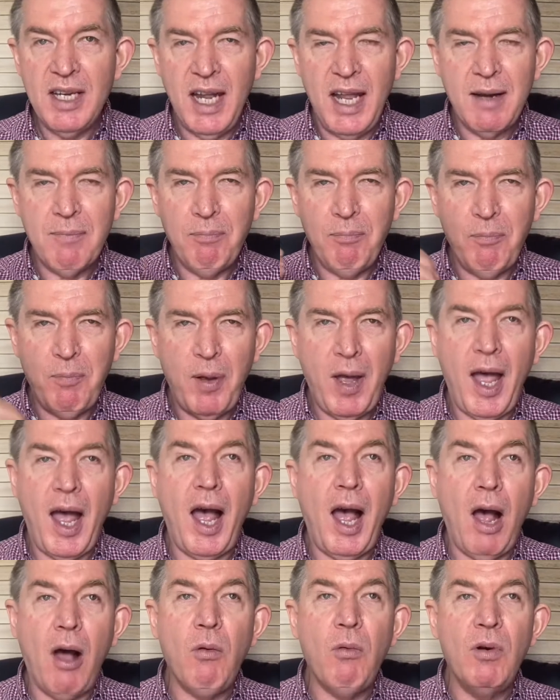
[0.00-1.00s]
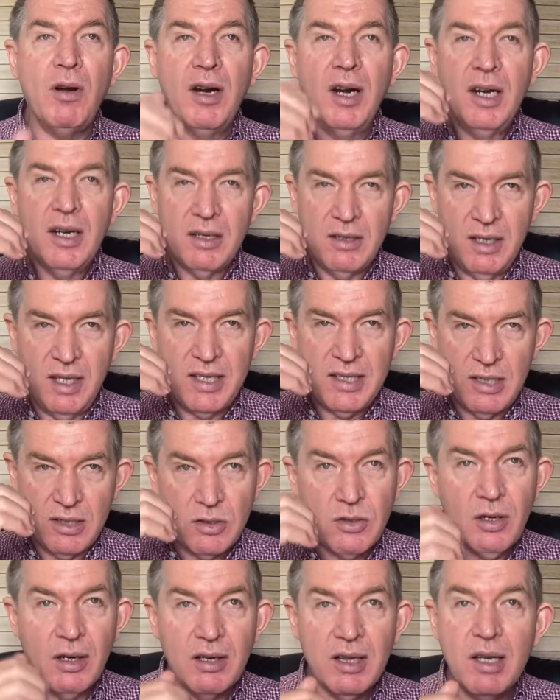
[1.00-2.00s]
and power. This is
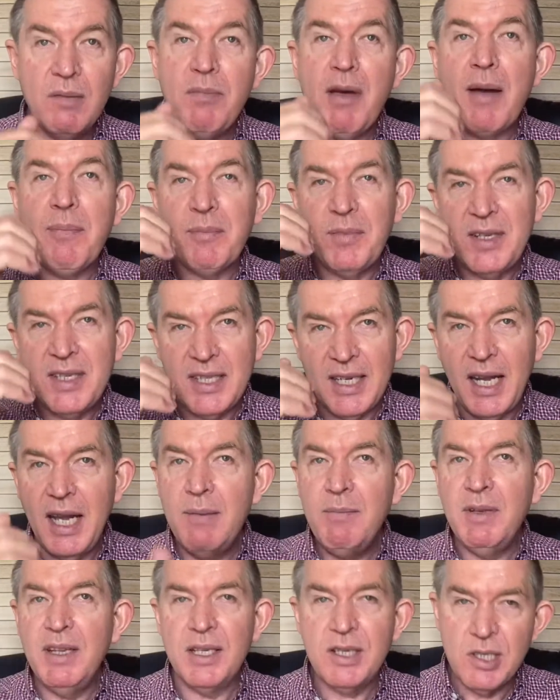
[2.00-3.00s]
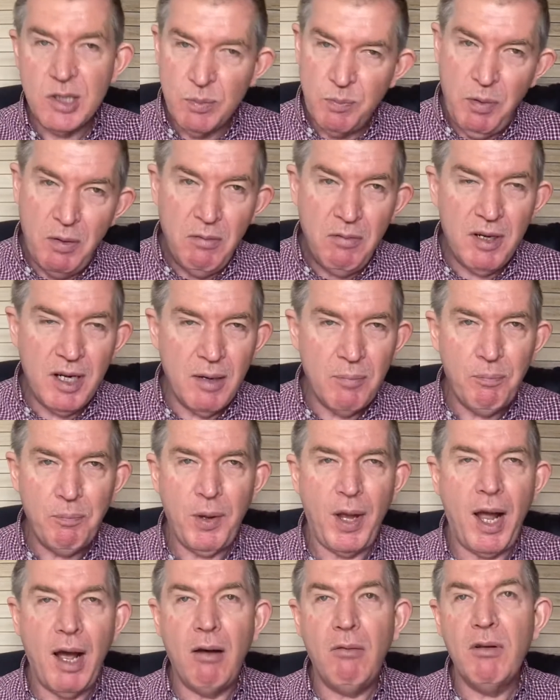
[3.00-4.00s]
John the Baptist came in the spirit and
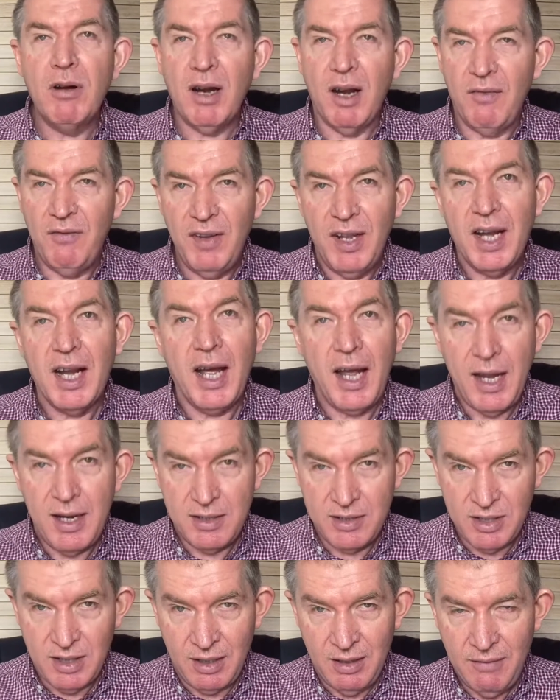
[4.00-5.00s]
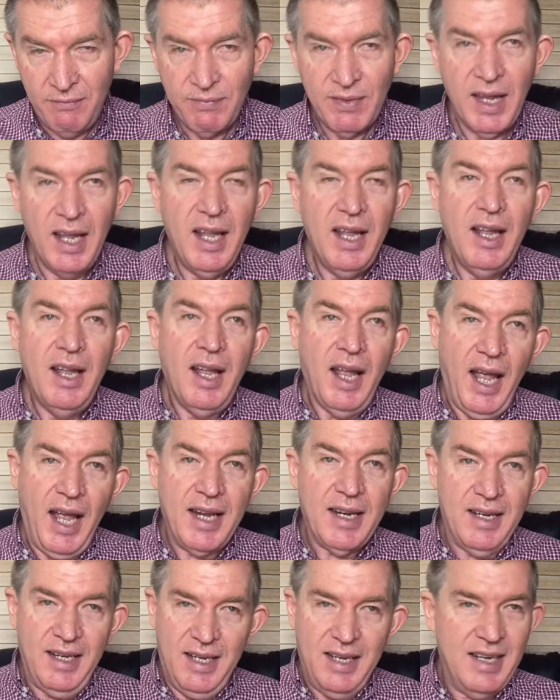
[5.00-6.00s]
power of Elijah.
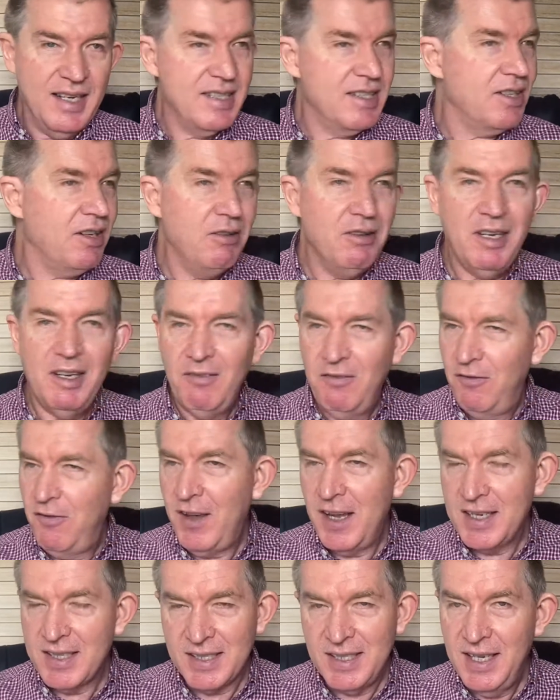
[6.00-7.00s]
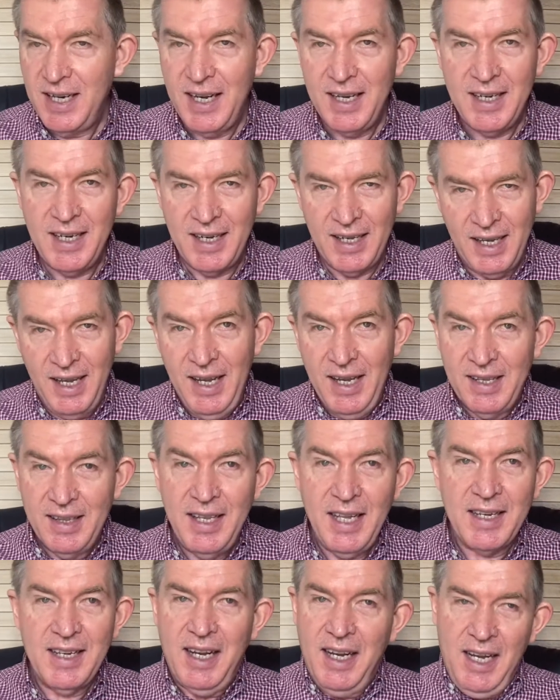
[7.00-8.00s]
And it is so fascinating
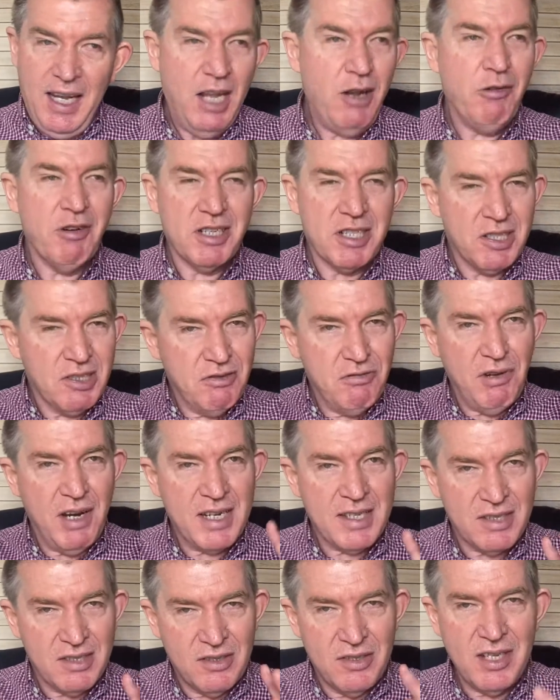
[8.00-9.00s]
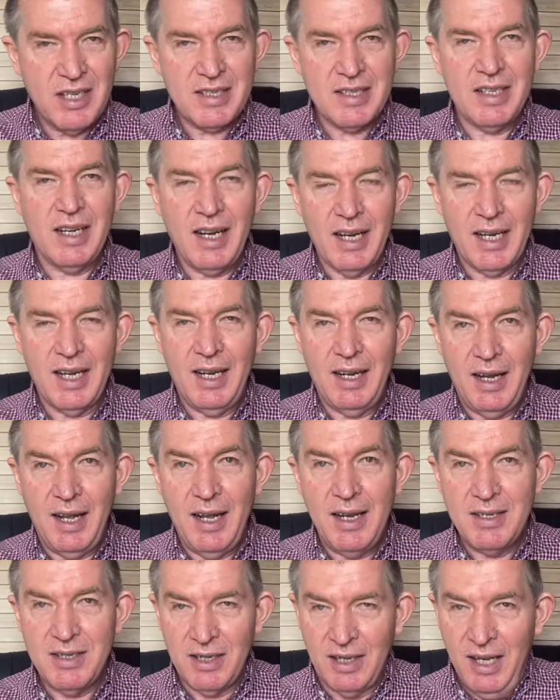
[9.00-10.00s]
that he was dressed just like
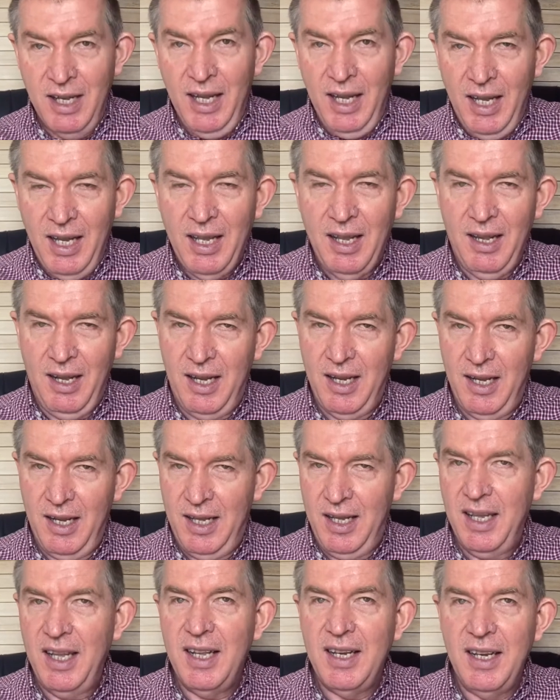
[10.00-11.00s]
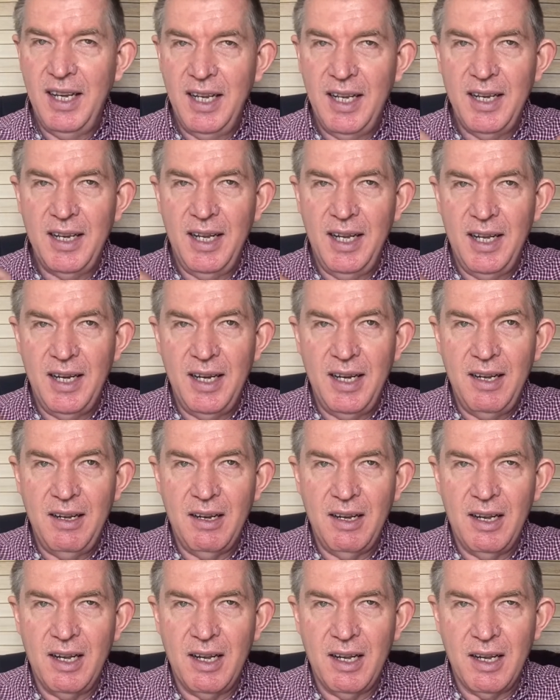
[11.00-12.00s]
Elijah uh, in, in, in a,
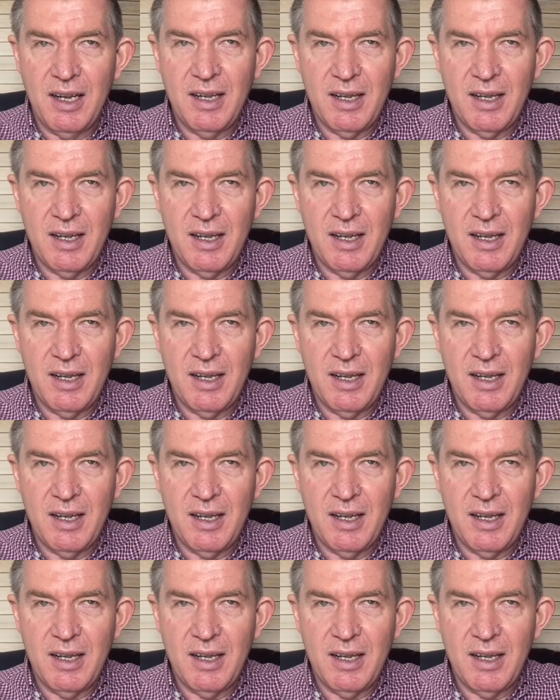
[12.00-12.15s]
uh,